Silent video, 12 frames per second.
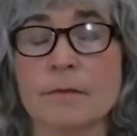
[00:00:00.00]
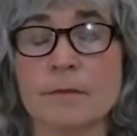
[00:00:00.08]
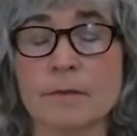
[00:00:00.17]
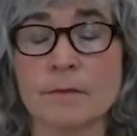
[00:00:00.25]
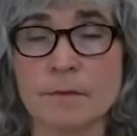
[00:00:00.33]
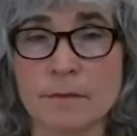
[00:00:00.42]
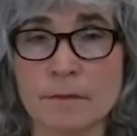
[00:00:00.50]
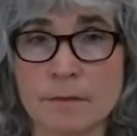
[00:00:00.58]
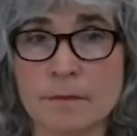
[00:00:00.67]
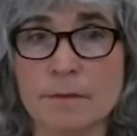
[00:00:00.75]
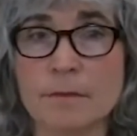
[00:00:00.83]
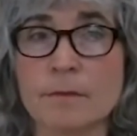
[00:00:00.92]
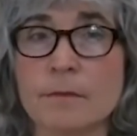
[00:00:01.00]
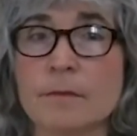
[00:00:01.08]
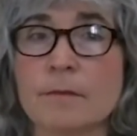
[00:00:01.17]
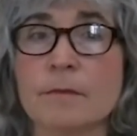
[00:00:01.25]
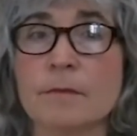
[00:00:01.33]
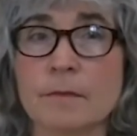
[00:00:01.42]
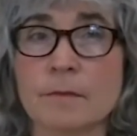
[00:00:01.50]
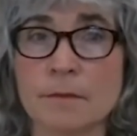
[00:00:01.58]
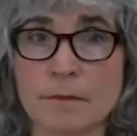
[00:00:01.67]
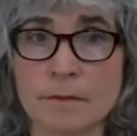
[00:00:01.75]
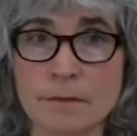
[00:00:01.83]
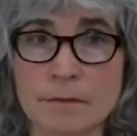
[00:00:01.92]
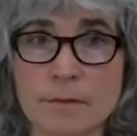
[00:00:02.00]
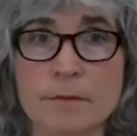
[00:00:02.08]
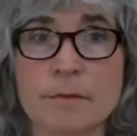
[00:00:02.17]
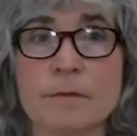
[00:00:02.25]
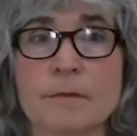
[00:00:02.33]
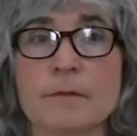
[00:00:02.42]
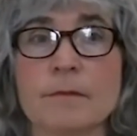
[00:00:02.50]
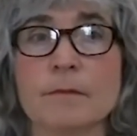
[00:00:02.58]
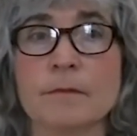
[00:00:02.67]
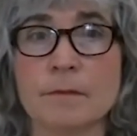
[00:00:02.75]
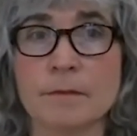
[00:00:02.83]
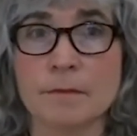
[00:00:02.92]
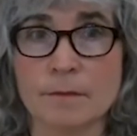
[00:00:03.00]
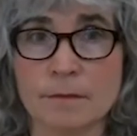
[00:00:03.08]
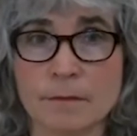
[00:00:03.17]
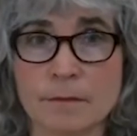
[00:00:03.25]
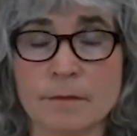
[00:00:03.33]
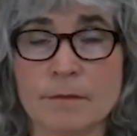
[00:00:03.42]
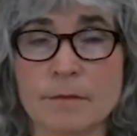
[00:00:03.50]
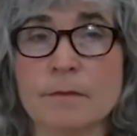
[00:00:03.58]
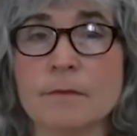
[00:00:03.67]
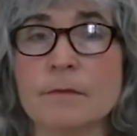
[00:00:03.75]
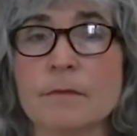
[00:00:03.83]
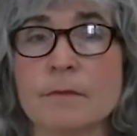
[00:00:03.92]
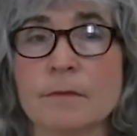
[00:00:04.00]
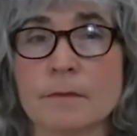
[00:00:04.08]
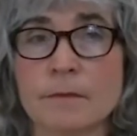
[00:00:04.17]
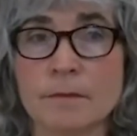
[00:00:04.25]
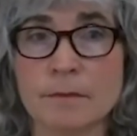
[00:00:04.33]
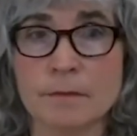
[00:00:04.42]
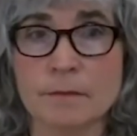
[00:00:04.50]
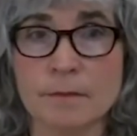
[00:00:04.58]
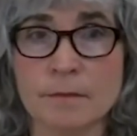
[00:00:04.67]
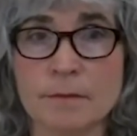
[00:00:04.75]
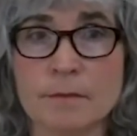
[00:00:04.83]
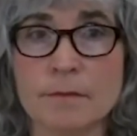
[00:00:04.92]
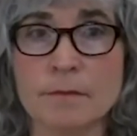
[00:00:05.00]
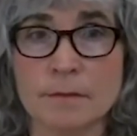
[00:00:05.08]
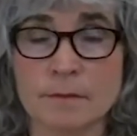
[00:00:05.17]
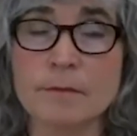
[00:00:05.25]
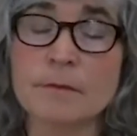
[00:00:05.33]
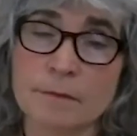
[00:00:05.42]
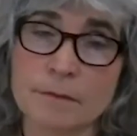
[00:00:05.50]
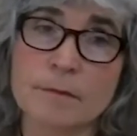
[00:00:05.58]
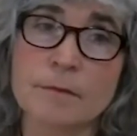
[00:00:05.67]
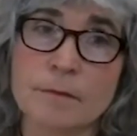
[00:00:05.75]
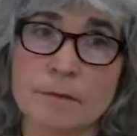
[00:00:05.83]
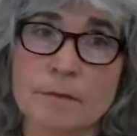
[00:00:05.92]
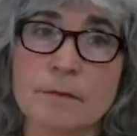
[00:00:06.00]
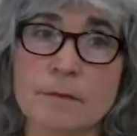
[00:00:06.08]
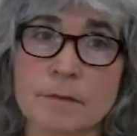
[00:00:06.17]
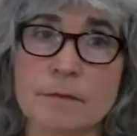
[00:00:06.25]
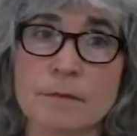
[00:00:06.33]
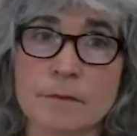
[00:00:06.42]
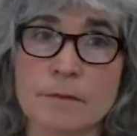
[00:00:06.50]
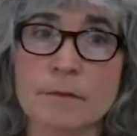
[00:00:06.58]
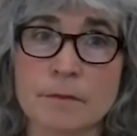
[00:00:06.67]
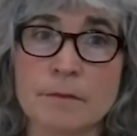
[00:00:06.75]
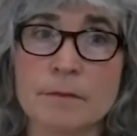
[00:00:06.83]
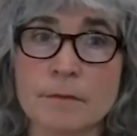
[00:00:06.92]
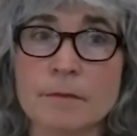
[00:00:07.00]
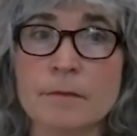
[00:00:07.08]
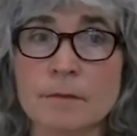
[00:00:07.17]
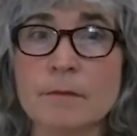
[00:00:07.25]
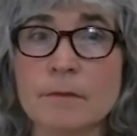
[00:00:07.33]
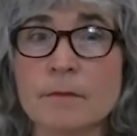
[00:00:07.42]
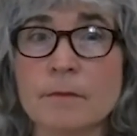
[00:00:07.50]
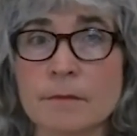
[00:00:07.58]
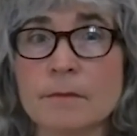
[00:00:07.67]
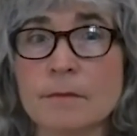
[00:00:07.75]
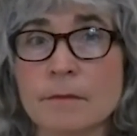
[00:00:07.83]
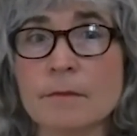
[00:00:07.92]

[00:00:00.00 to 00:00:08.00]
The person shown says nothing.